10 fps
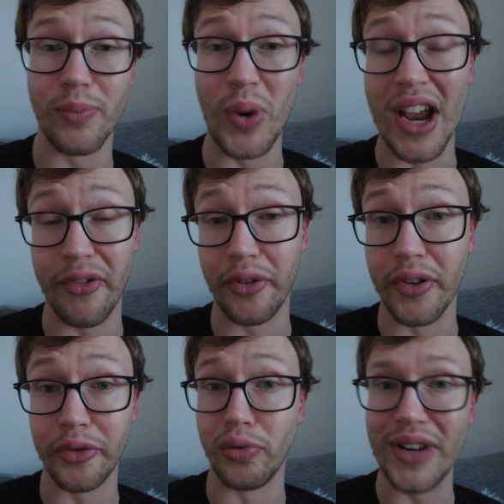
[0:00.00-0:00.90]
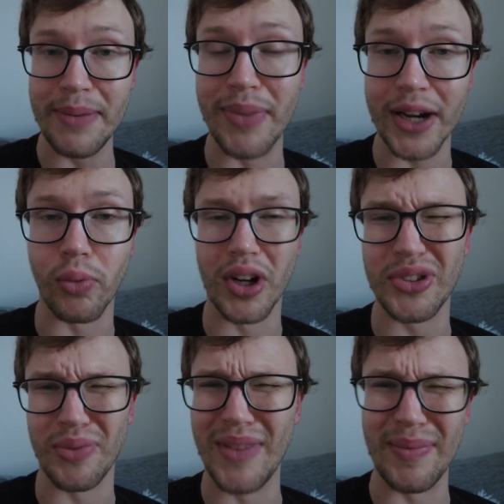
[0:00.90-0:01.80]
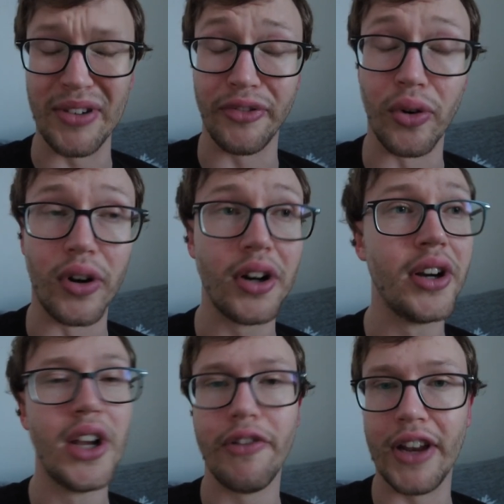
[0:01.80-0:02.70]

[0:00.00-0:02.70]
we have three big ones, or maybe four.